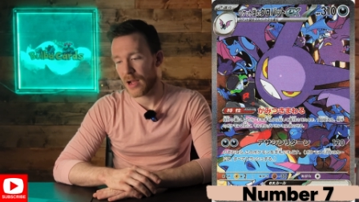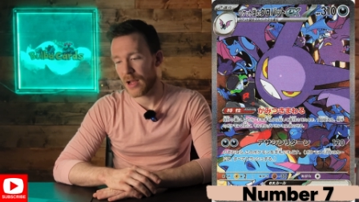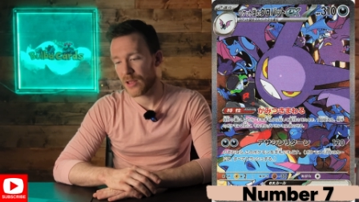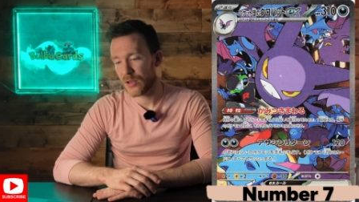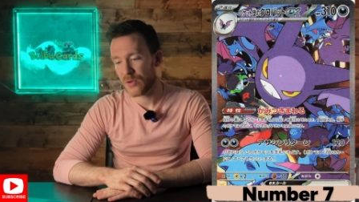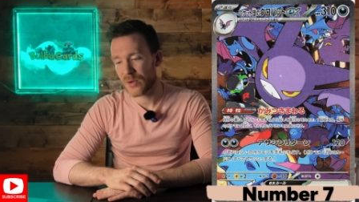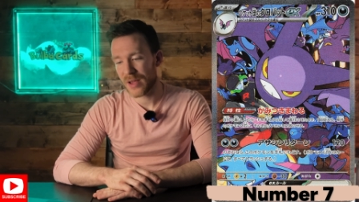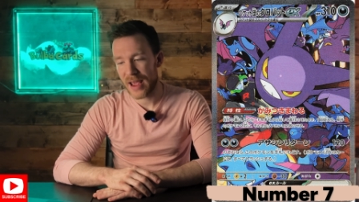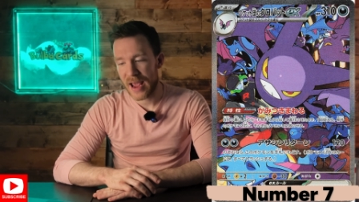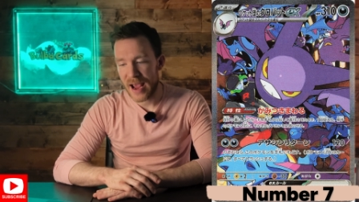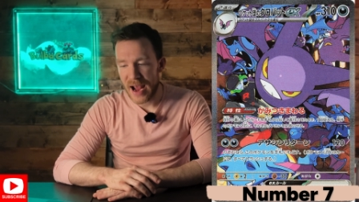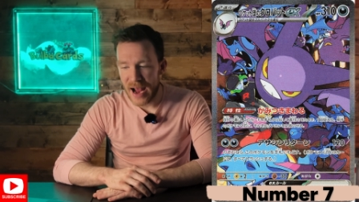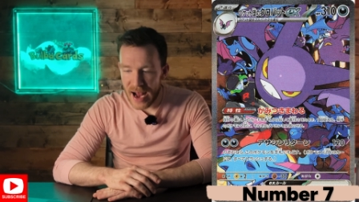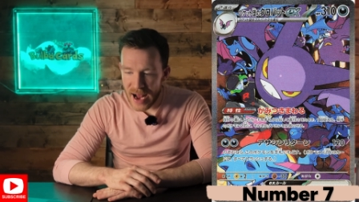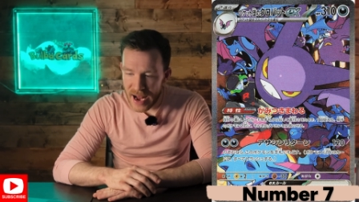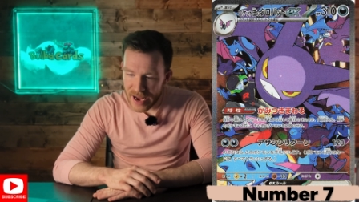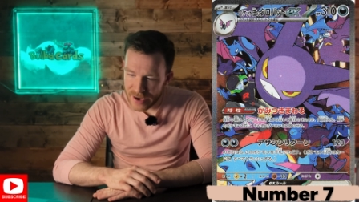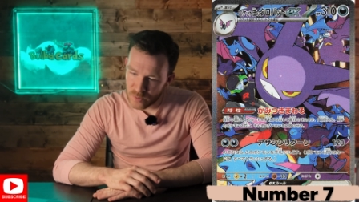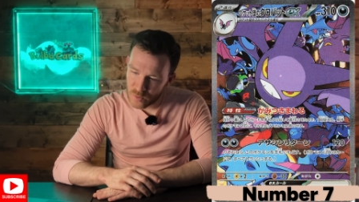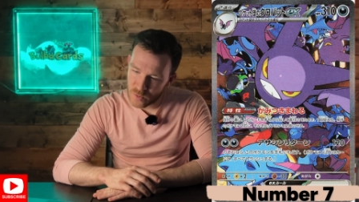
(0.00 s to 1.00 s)
You
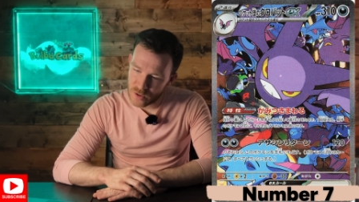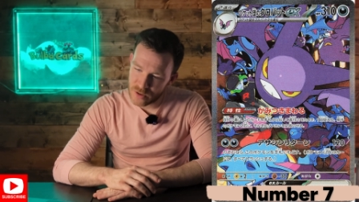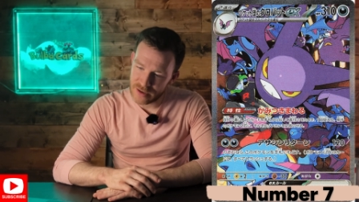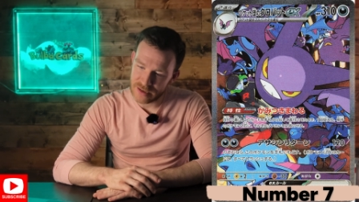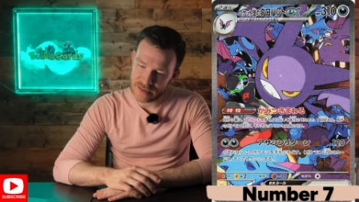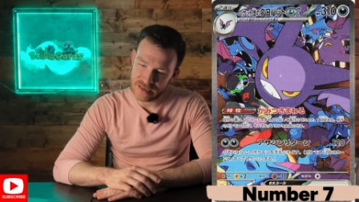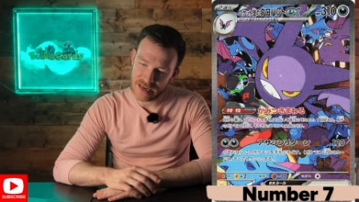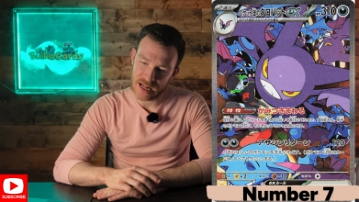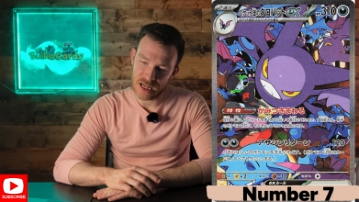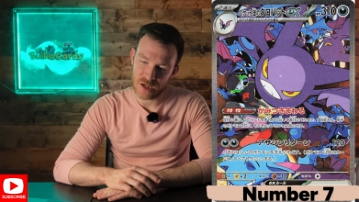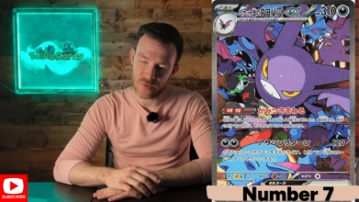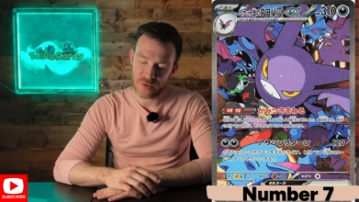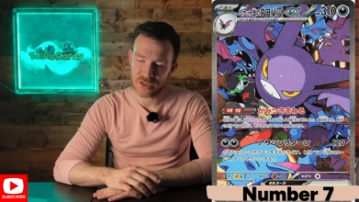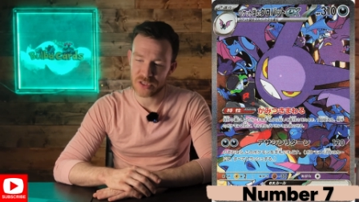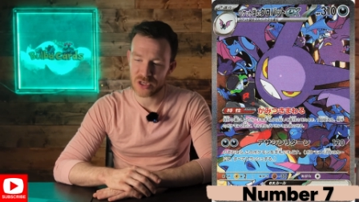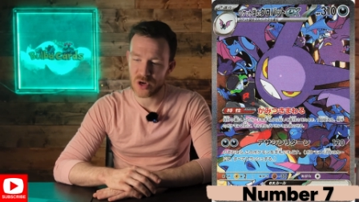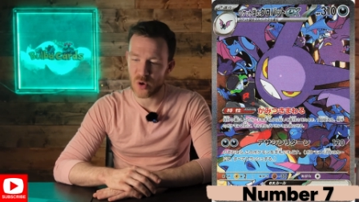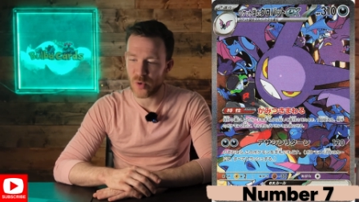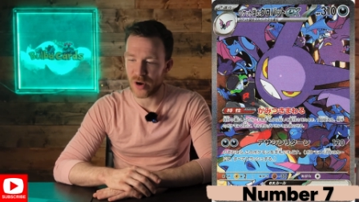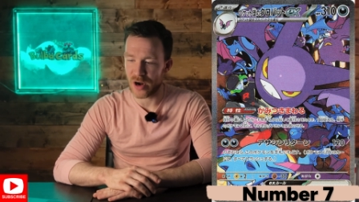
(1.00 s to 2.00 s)
can't really tell what's
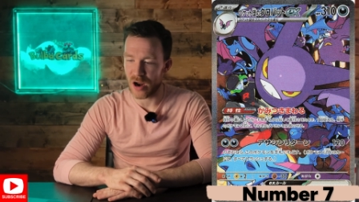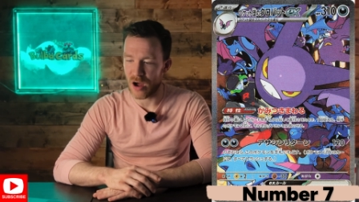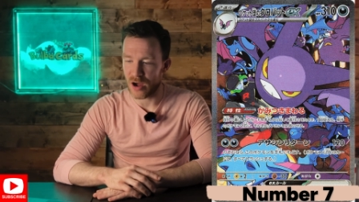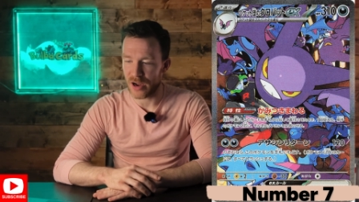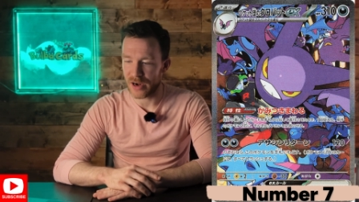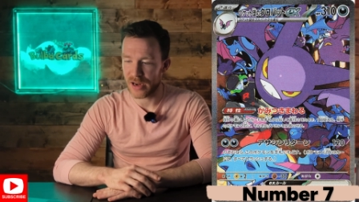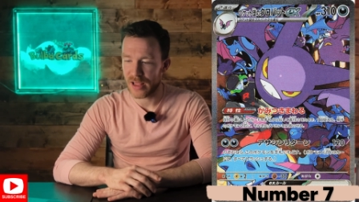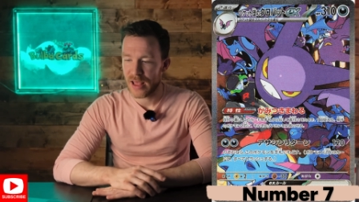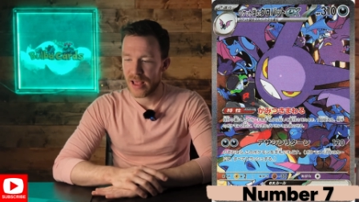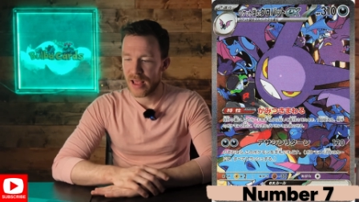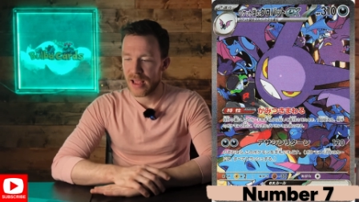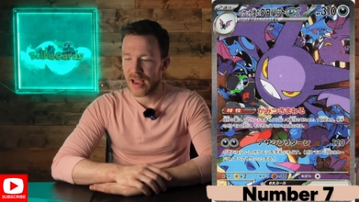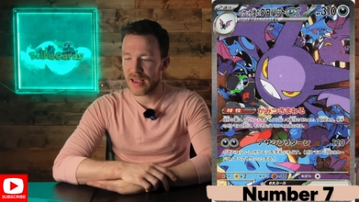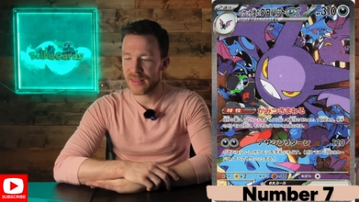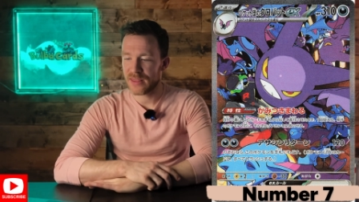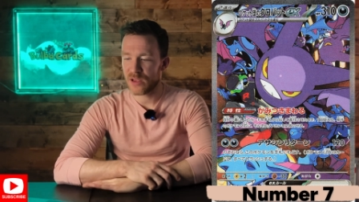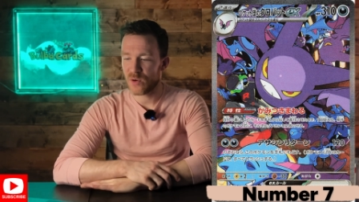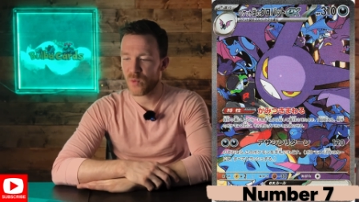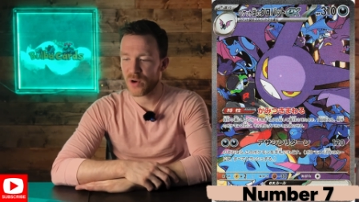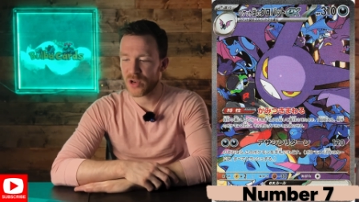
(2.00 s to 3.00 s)
going on. And
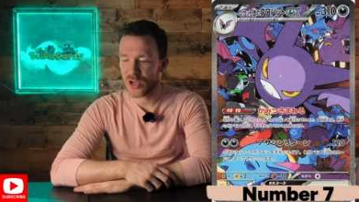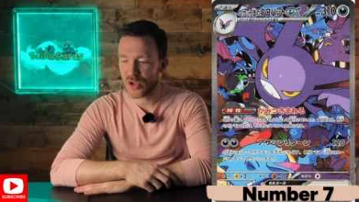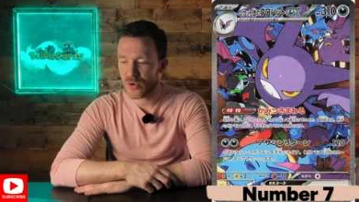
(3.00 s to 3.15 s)
then when you